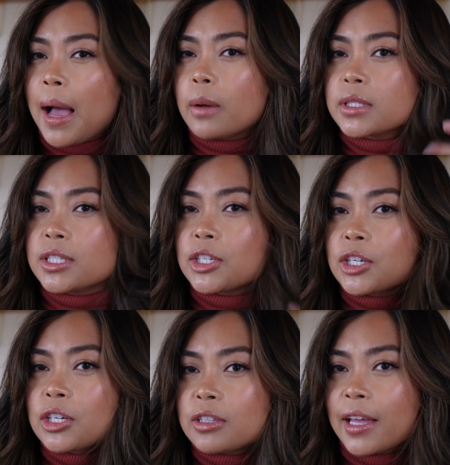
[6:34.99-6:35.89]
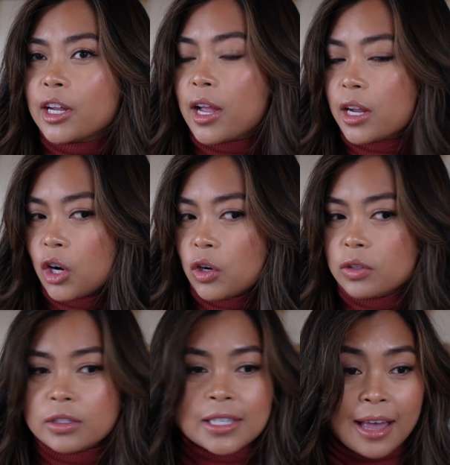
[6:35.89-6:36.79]
bouncier like
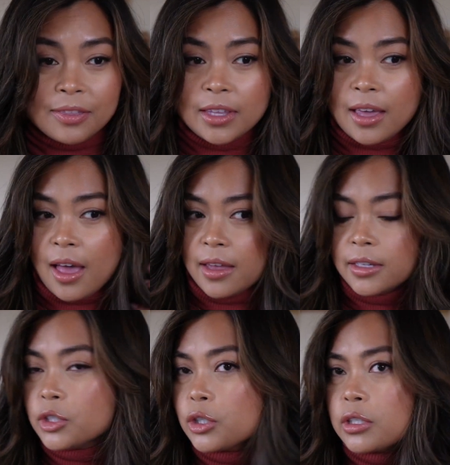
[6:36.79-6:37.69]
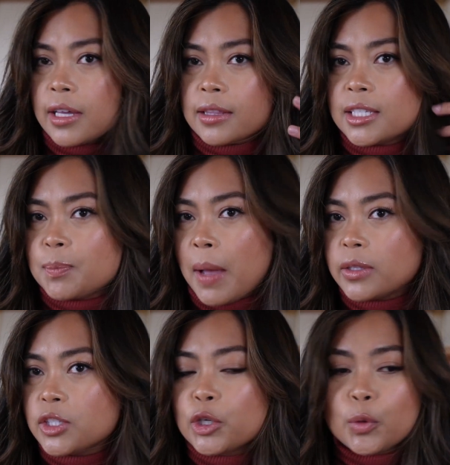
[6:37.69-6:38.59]
curls at the end, or like these
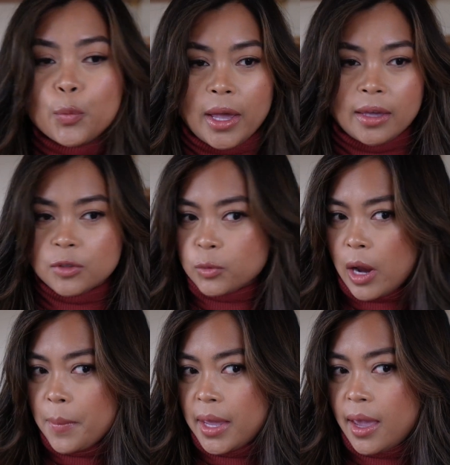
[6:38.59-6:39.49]
bouncier waves throughout my